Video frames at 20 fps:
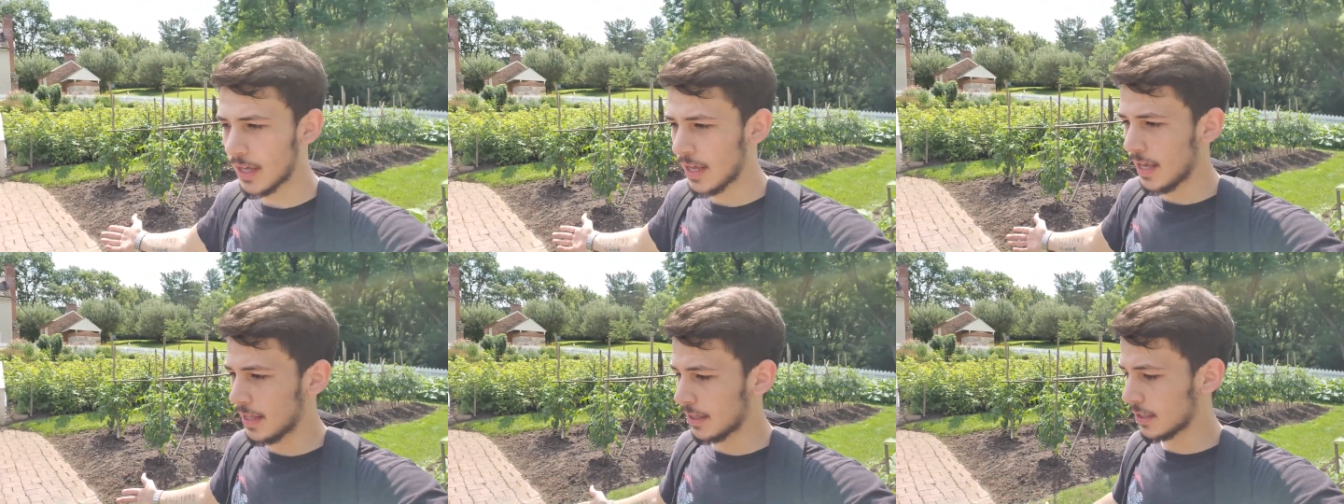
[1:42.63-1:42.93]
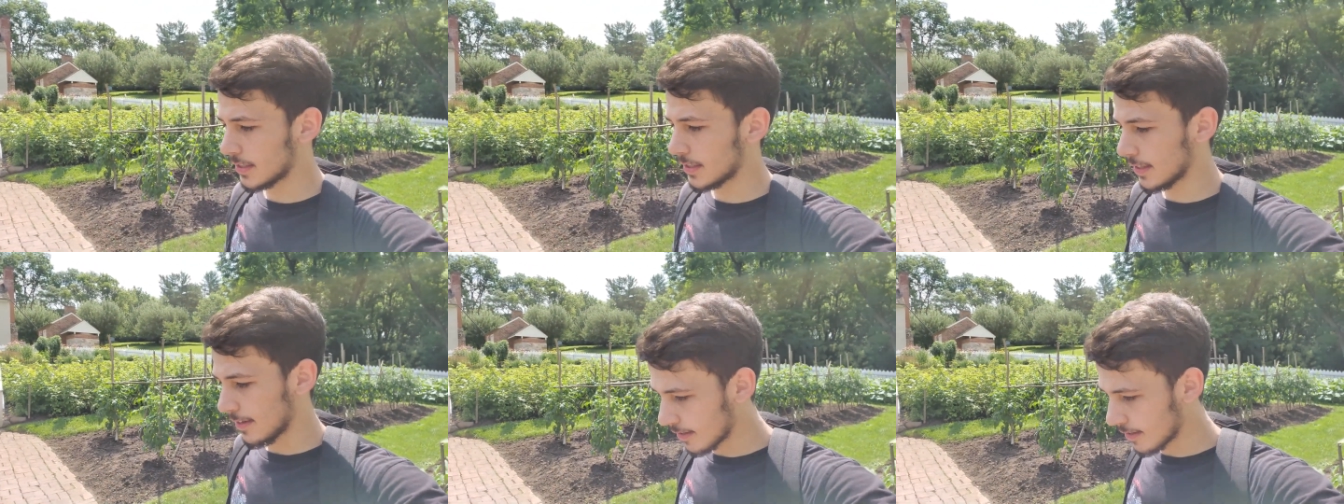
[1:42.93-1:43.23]

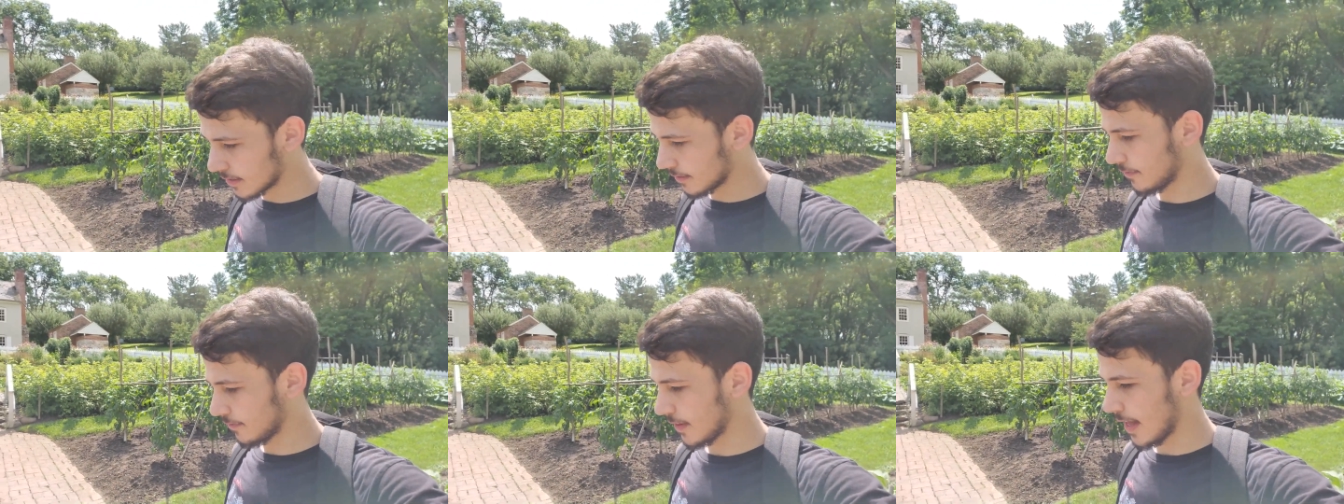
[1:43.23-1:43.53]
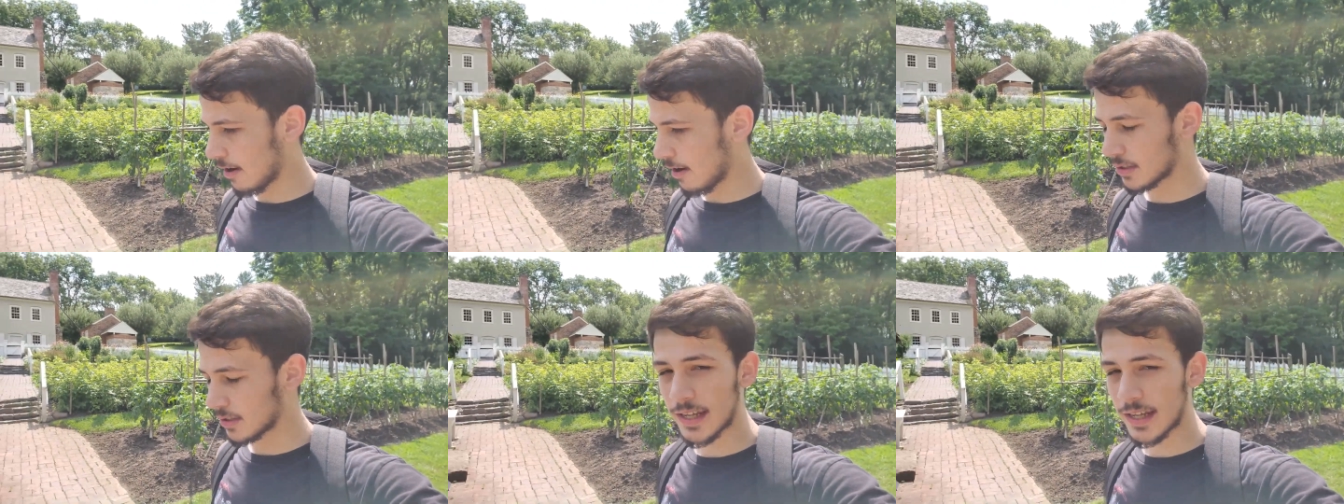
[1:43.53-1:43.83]
There's lots of
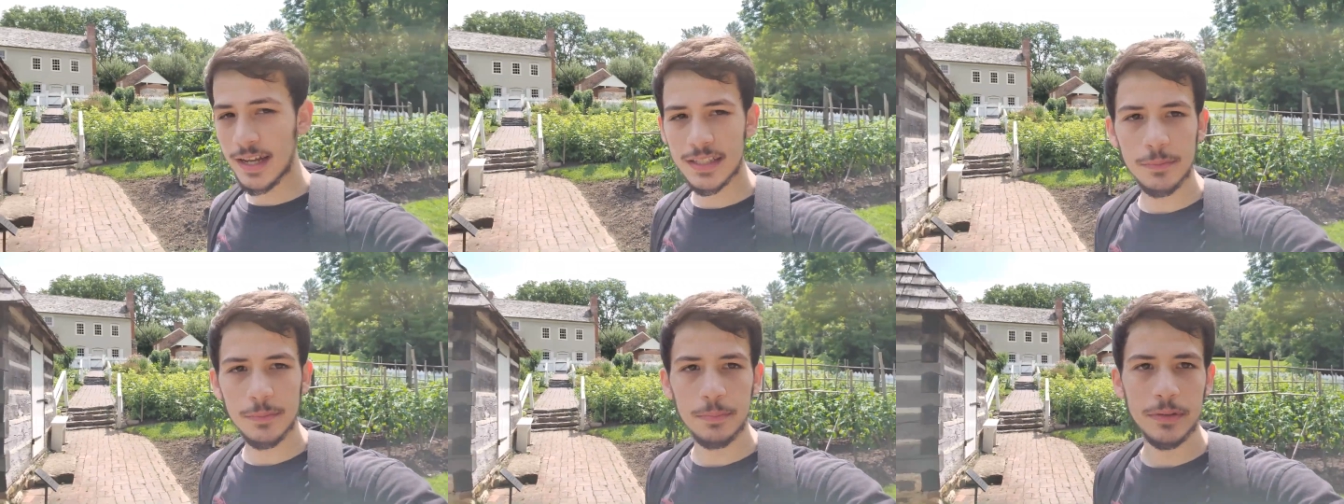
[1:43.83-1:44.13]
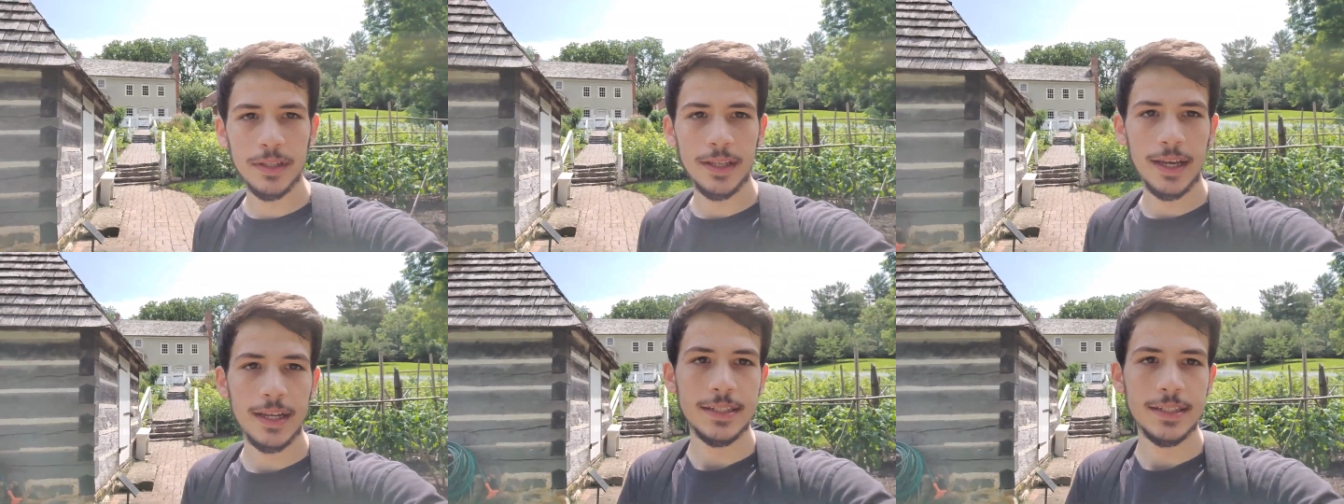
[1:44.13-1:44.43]
flowers, lots of
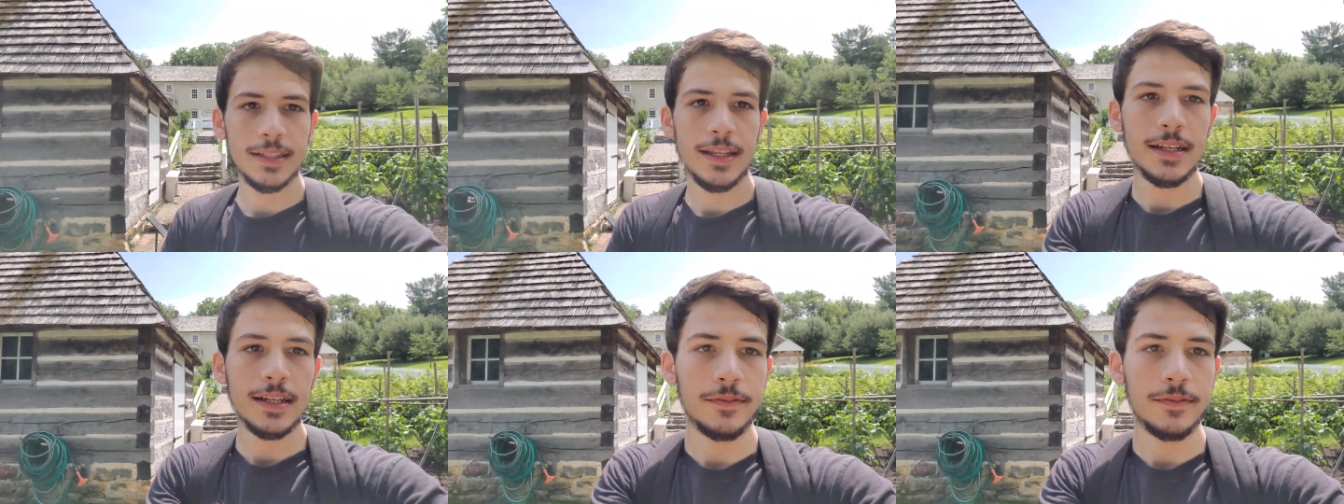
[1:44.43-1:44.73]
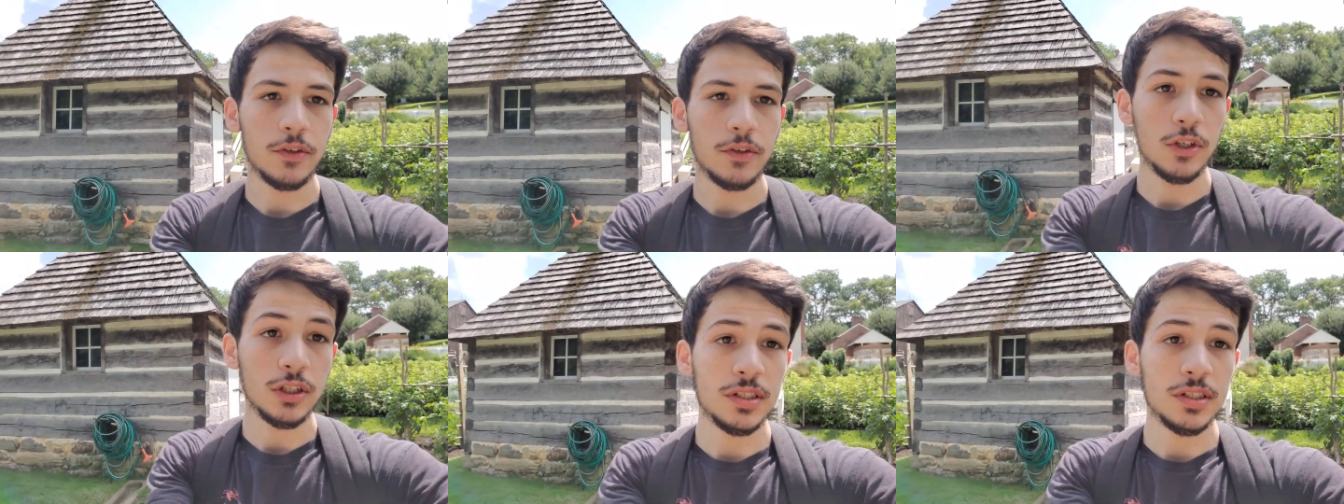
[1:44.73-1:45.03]
plants, lots
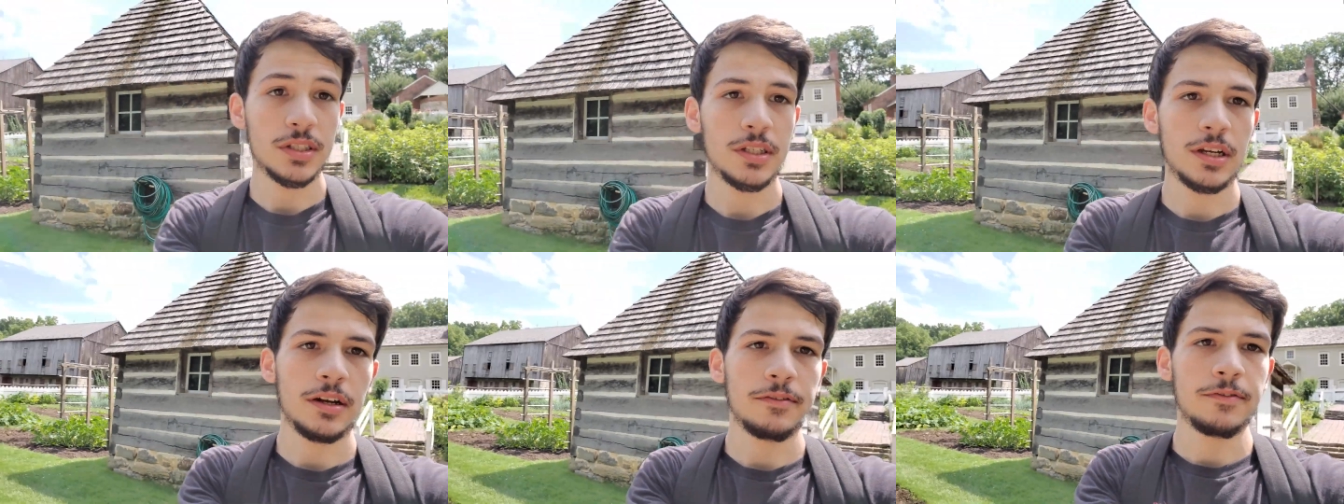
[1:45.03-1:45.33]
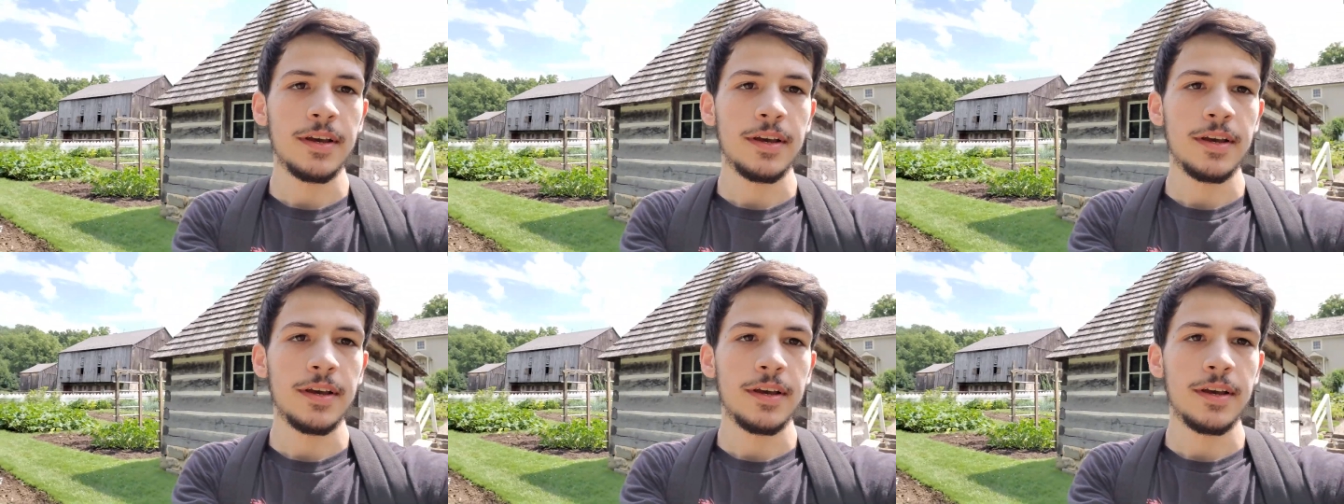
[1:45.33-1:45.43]
of good stuff,